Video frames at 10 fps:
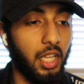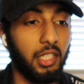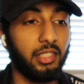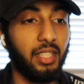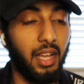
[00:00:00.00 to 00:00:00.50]

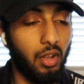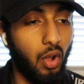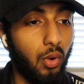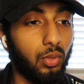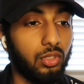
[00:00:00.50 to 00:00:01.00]
Set
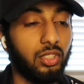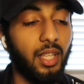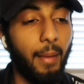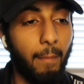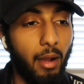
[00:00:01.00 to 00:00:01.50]
goals,
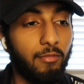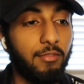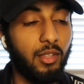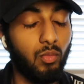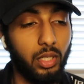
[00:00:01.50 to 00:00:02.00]
set
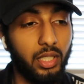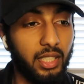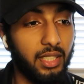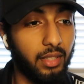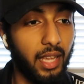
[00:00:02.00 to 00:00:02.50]
monthly,
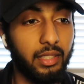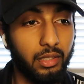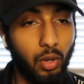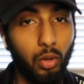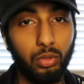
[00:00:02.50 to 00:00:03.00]
weekly, daily
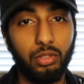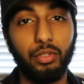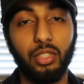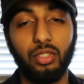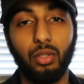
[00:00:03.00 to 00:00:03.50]
goals for
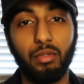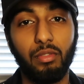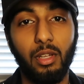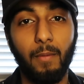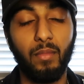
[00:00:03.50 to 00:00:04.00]
yourself,
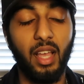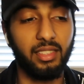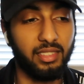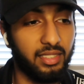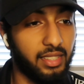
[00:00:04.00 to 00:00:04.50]

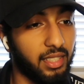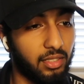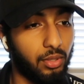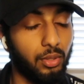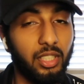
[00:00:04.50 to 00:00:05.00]
and stick
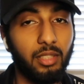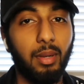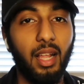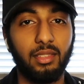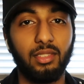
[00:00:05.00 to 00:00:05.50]
to these
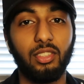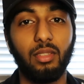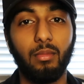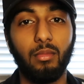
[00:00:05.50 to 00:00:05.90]
plans.